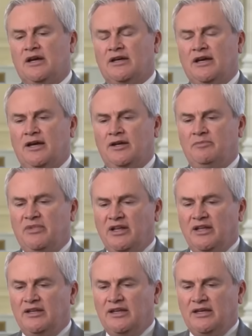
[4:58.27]
The
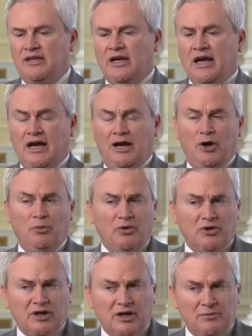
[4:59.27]
accountability, I
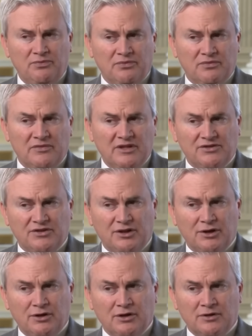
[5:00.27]
hope, will come this
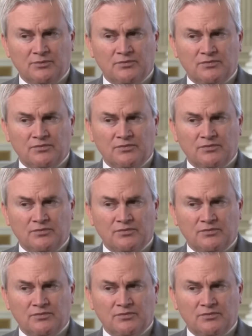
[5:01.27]
year,